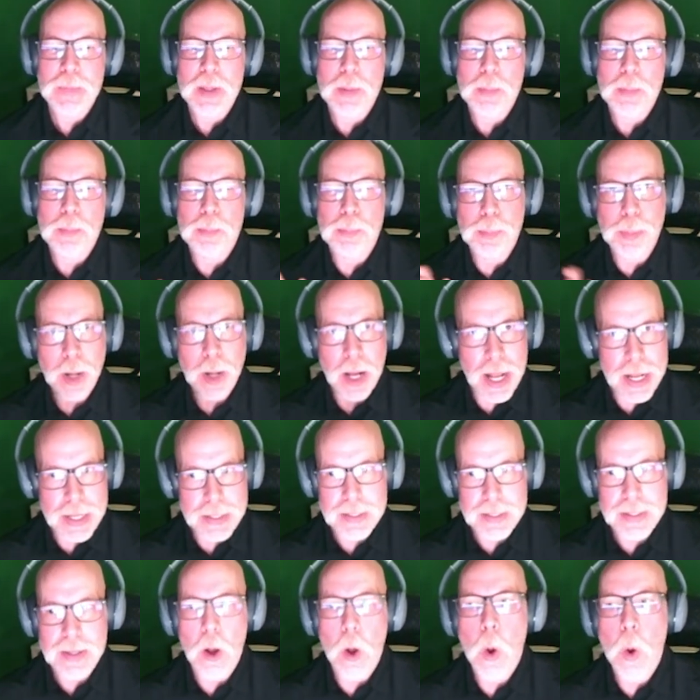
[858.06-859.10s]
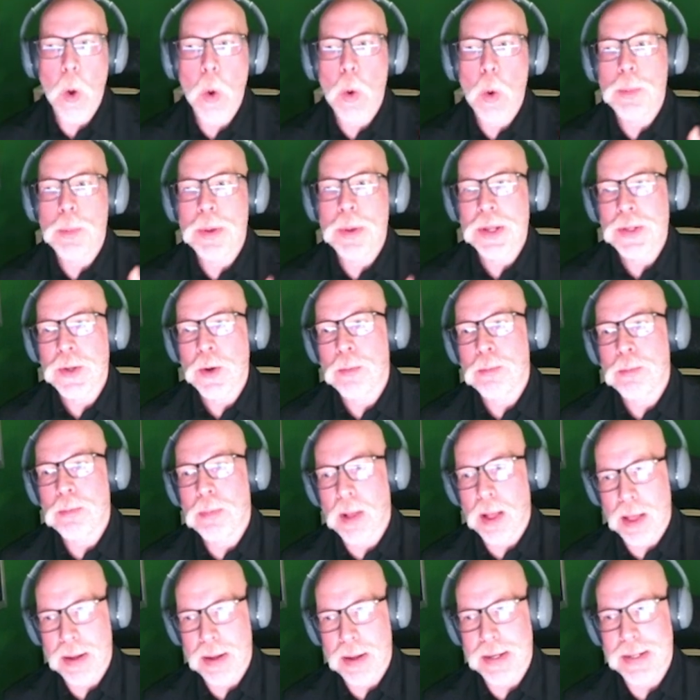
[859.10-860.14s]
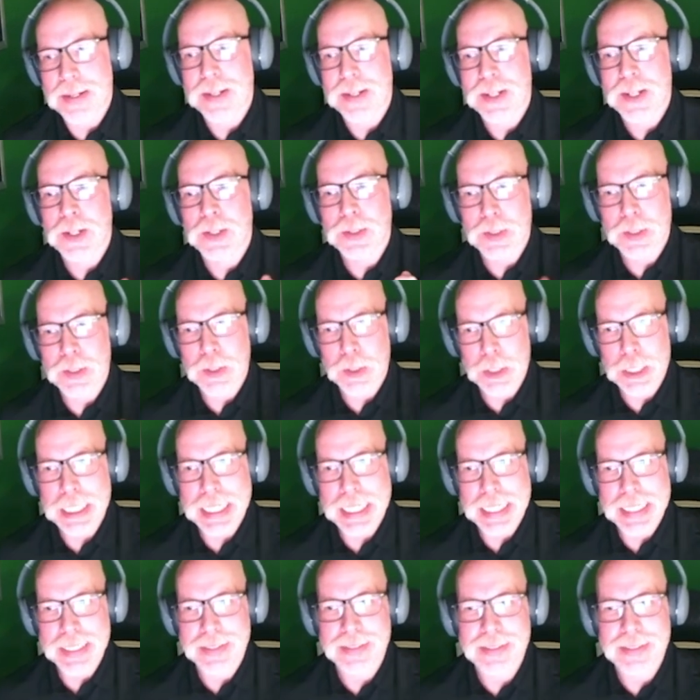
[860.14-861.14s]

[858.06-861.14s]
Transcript: But open your mind to learning.